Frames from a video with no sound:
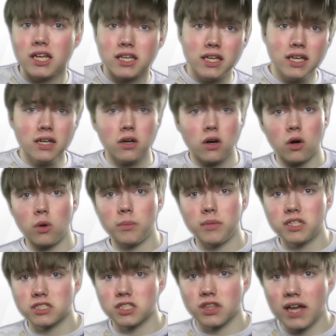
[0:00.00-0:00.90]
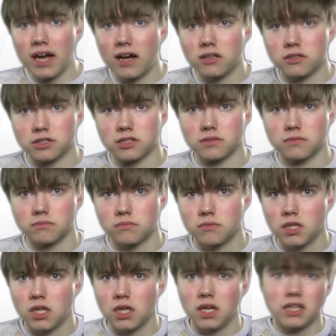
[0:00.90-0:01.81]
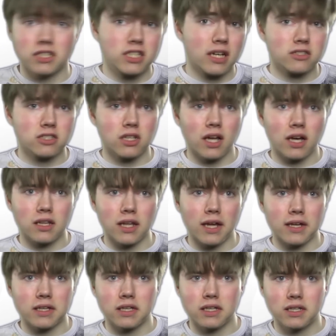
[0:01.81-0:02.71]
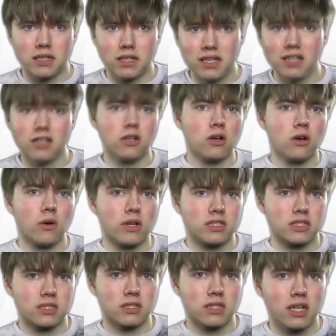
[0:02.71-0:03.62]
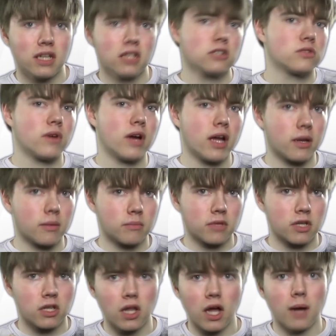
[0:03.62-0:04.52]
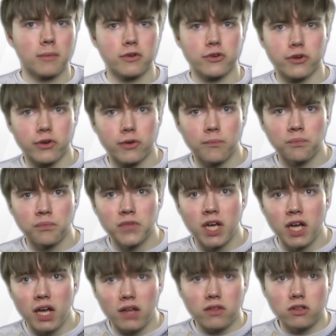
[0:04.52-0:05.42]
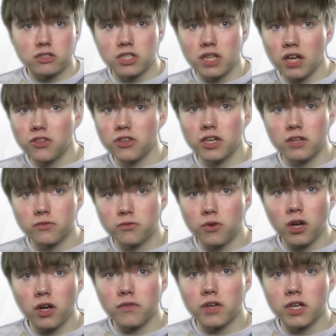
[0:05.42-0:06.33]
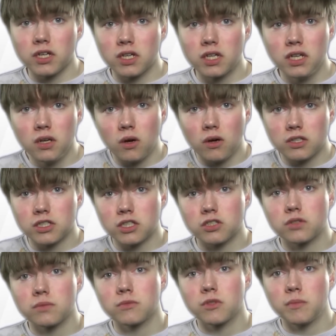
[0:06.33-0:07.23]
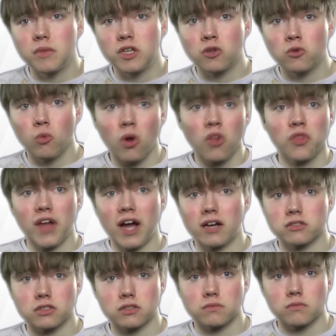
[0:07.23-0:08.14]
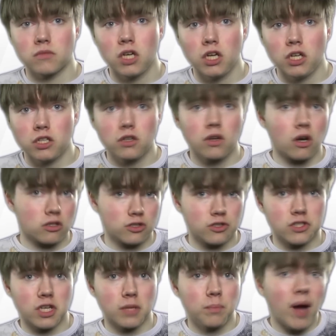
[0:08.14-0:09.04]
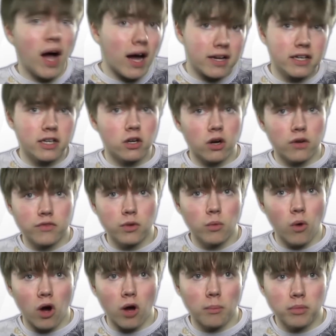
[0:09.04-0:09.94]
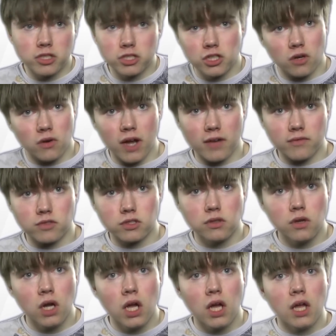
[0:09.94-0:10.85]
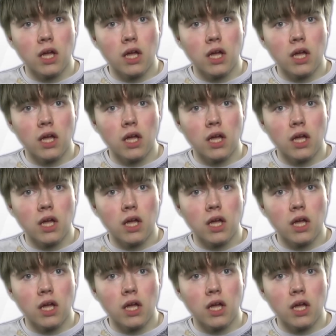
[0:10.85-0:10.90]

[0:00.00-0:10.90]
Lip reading: Kiho means 1,000. It sounds a lot like kilo as in kilogram, kilometer. If there's nothing in front of it, kiho is assumed to mean 1,000. You can also say pa kiho if you want, but you don't have to.